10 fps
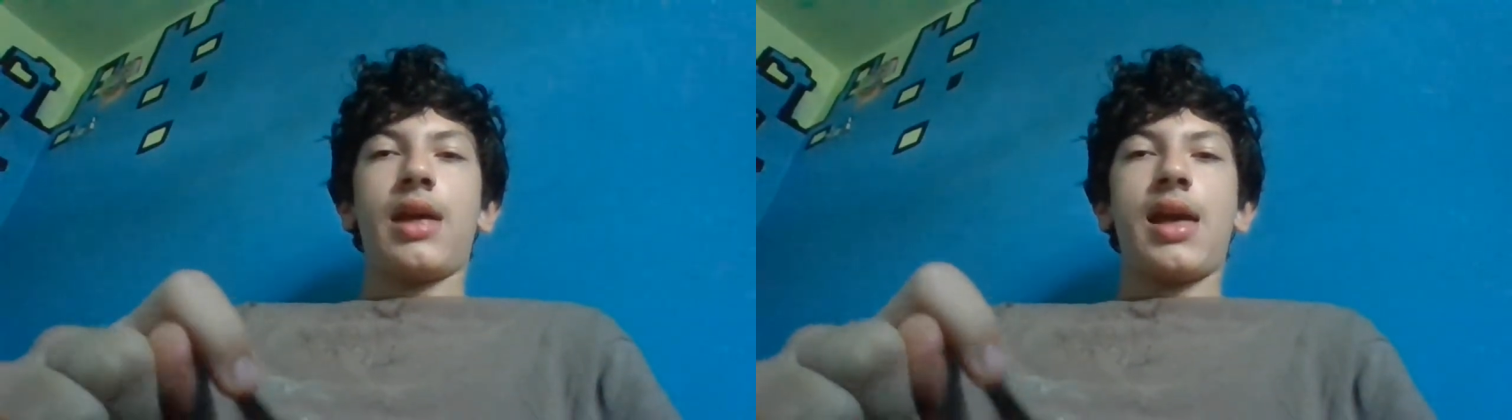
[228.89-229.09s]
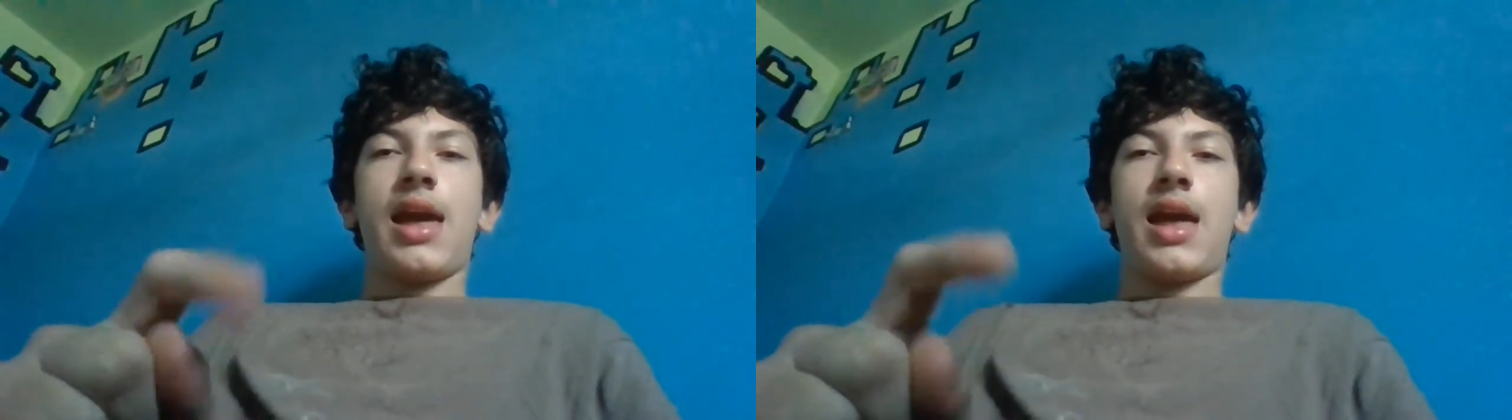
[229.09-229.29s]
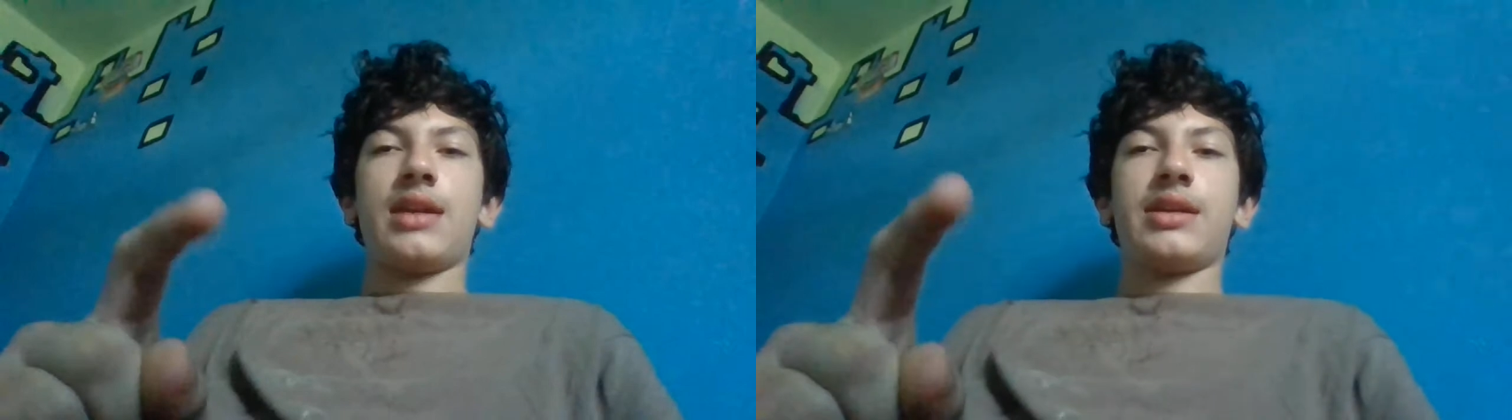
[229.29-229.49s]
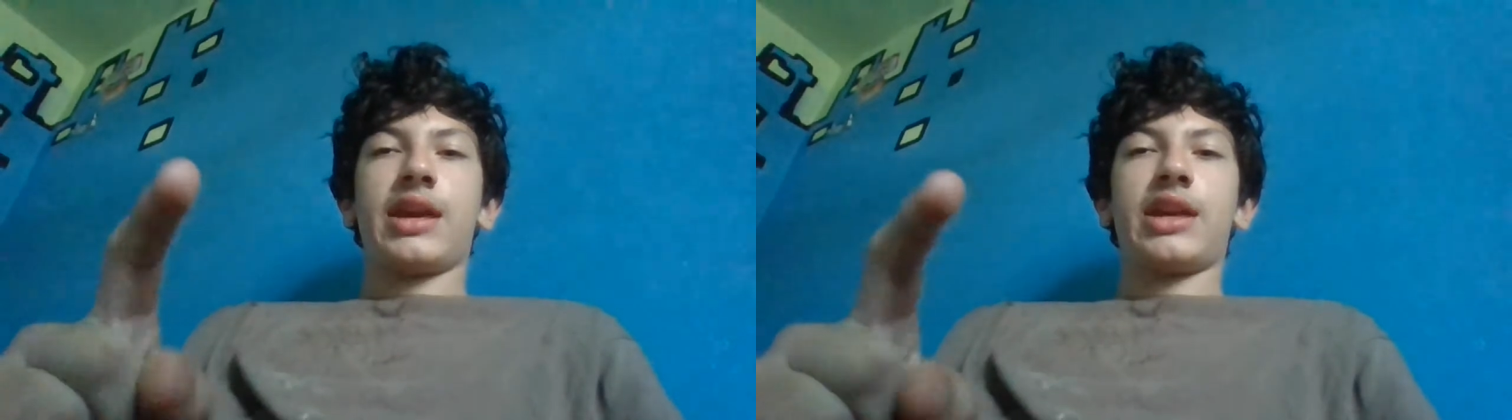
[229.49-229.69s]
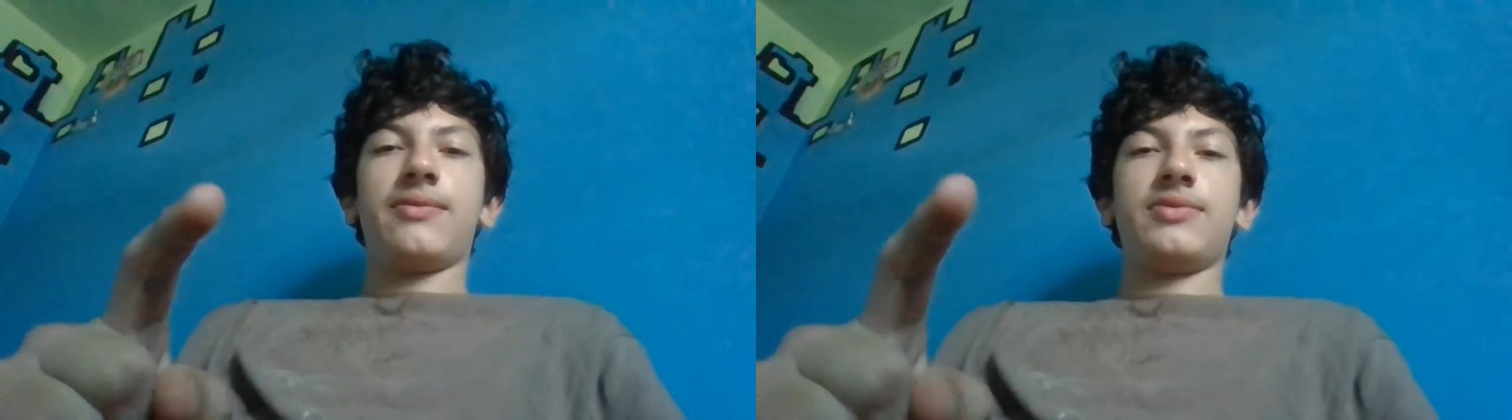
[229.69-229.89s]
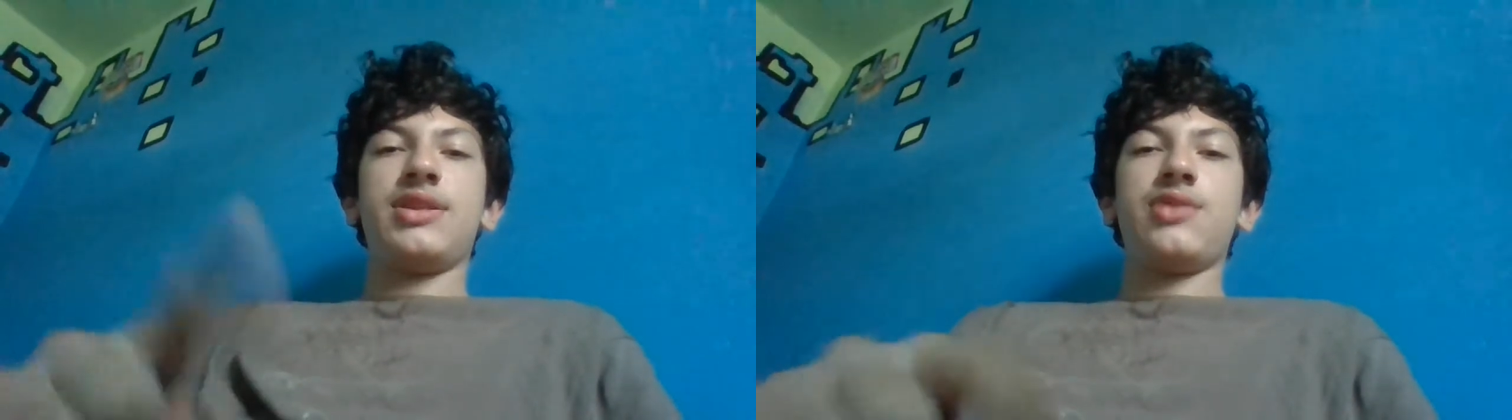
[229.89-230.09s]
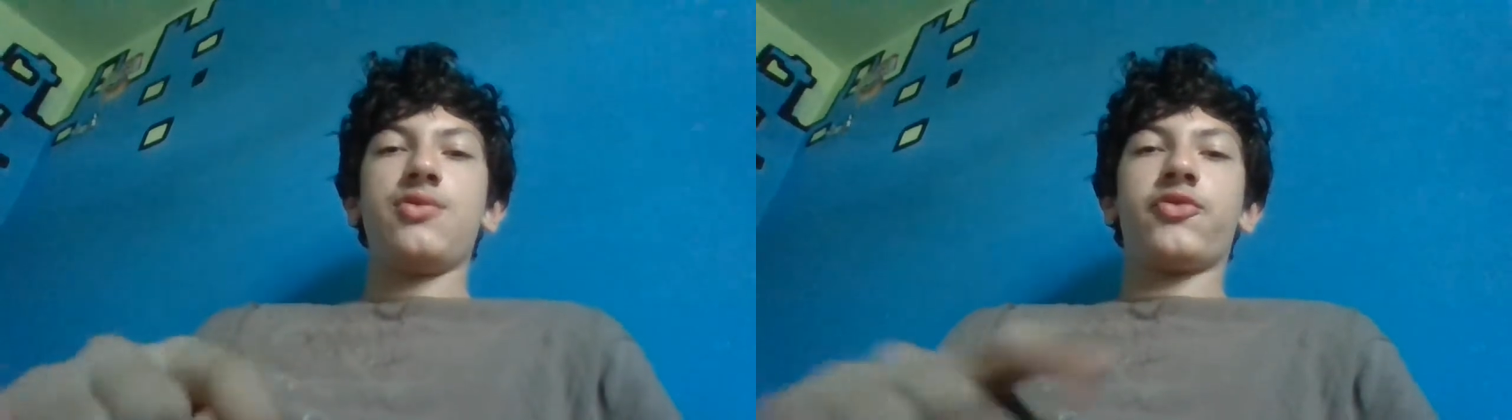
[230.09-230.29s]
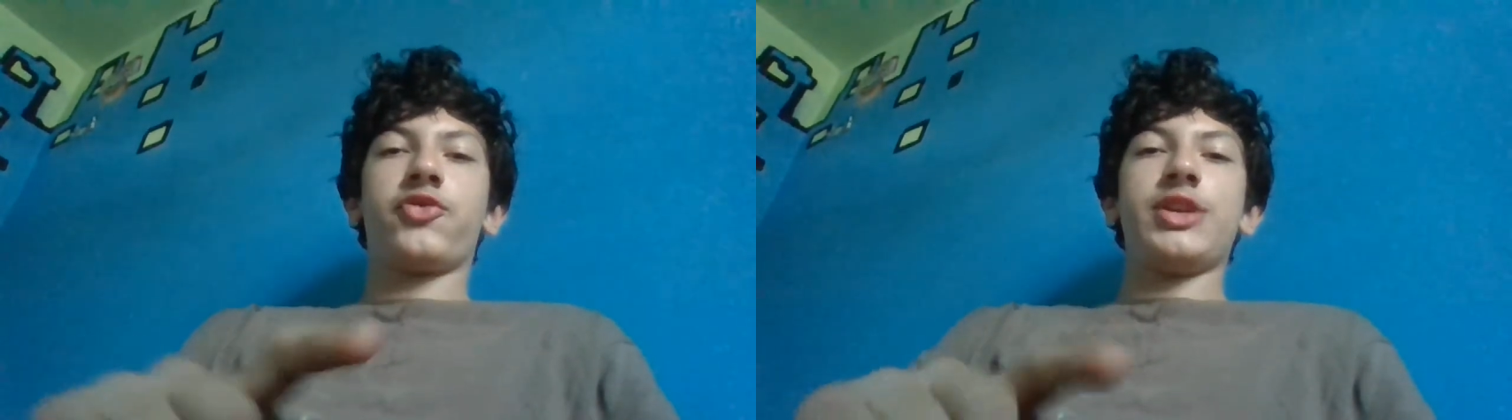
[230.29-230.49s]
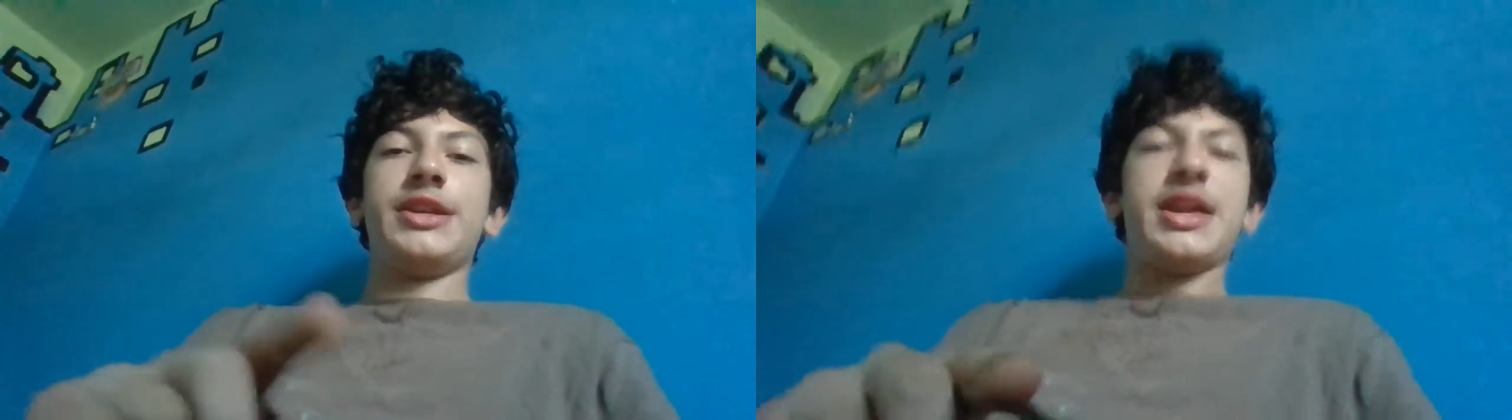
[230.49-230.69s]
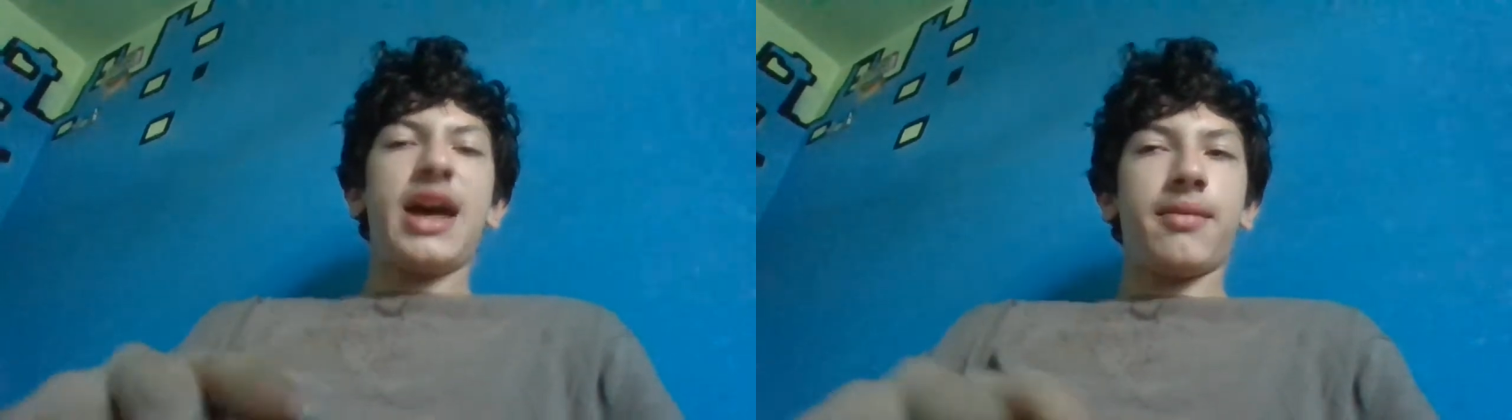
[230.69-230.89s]
and it gives you
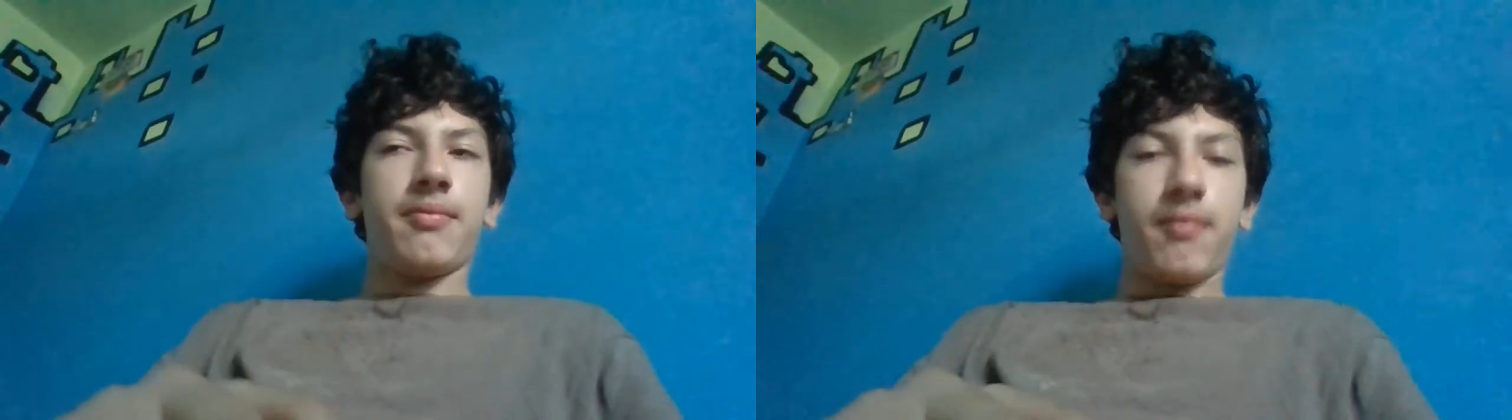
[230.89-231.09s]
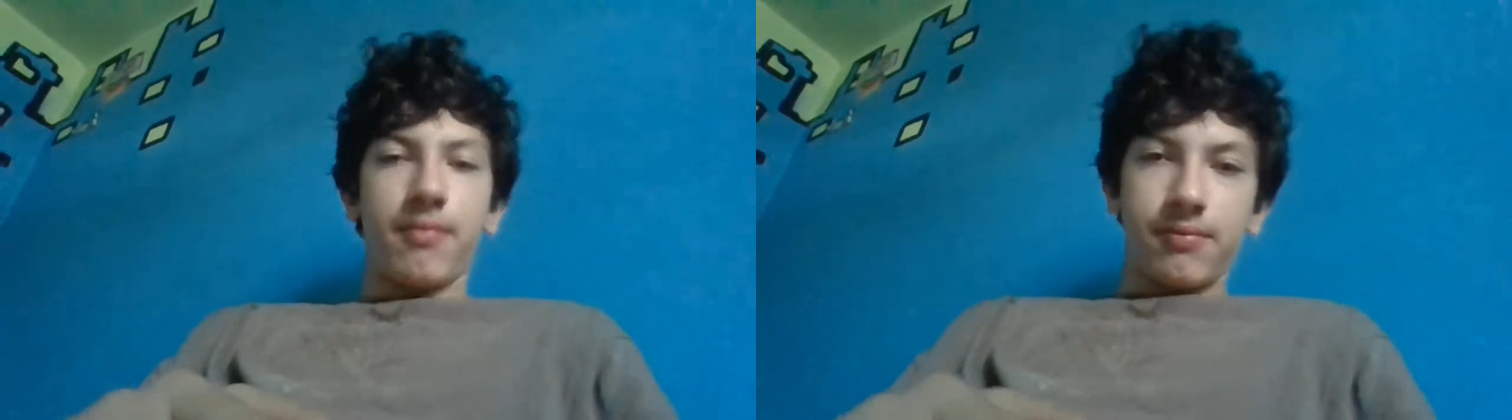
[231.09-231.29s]
freedom.